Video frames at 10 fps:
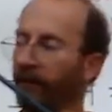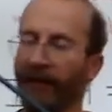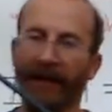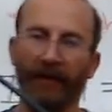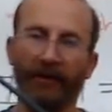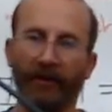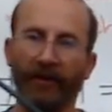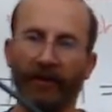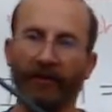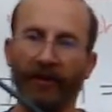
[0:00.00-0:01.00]
advantage to
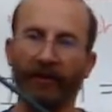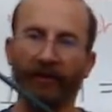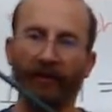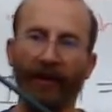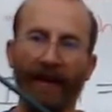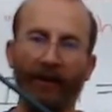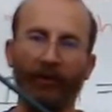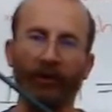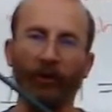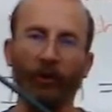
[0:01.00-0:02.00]
this system. Right now it's
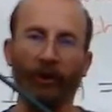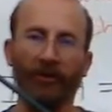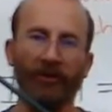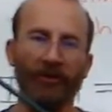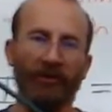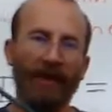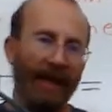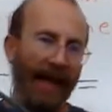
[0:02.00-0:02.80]
a 2-to-1 system.